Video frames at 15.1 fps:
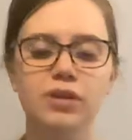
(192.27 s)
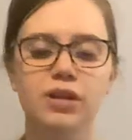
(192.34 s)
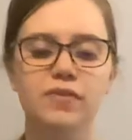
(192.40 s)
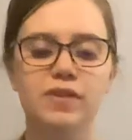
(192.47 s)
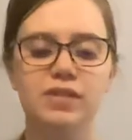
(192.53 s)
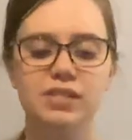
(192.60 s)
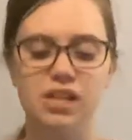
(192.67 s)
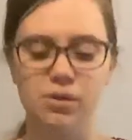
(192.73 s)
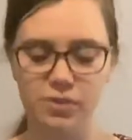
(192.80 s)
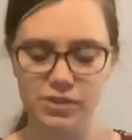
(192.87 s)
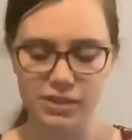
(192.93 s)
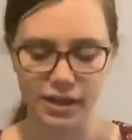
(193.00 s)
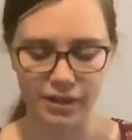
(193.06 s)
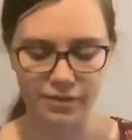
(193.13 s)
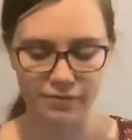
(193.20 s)
Now this table is
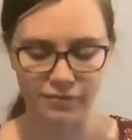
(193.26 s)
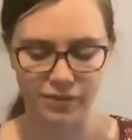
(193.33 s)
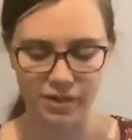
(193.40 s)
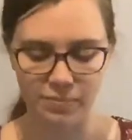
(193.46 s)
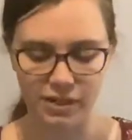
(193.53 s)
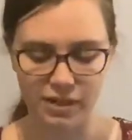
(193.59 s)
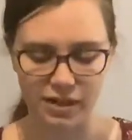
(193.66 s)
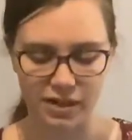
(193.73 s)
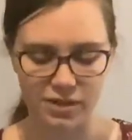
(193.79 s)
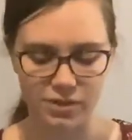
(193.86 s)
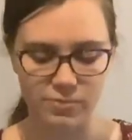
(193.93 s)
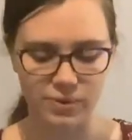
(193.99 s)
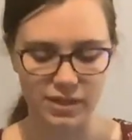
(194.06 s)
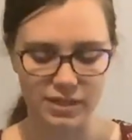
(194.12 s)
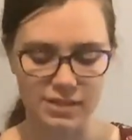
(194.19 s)
kind of fun because
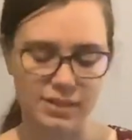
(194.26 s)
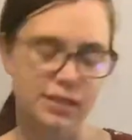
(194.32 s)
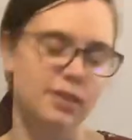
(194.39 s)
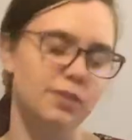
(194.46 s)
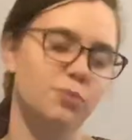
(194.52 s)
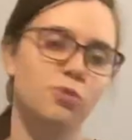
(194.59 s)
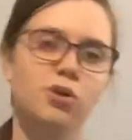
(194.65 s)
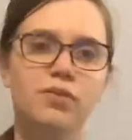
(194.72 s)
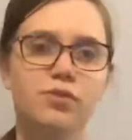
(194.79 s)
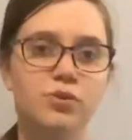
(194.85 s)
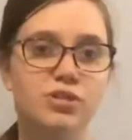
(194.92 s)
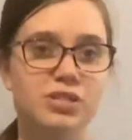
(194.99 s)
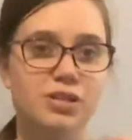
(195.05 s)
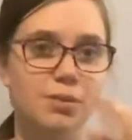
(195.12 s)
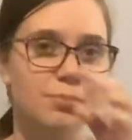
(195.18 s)
we get to see more of
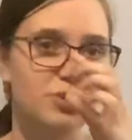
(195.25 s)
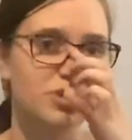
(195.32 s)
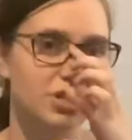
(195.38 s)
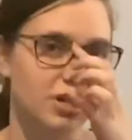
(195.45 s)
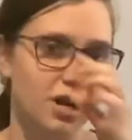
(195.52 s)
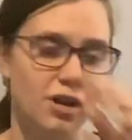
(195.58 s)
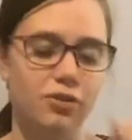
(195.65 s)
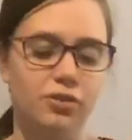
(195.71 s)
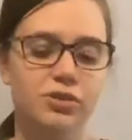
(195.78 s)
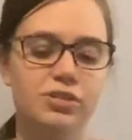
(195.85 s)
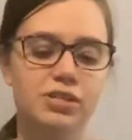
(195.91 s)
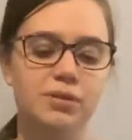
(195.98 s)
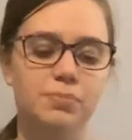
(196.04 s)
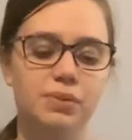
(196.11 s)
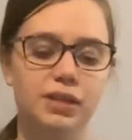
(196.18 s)
those numbers and colors
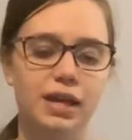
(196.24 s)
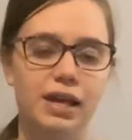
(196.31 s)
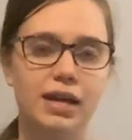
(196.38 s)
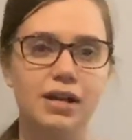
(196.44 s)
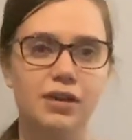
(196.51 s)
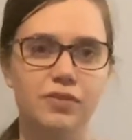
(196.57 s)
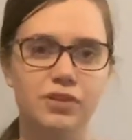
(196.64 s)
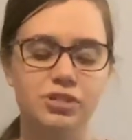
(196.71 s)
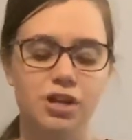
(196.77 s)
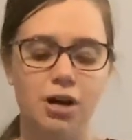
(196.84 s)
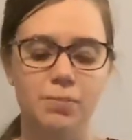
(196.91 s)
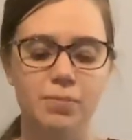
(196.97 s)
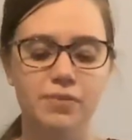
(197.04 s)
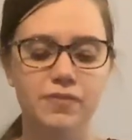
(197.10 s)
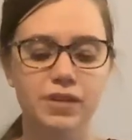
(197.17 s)
in play on the
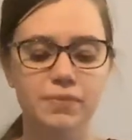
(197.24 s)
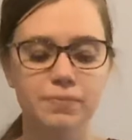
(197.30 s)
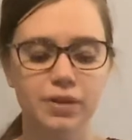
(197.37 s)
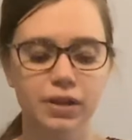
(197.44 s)
top of it.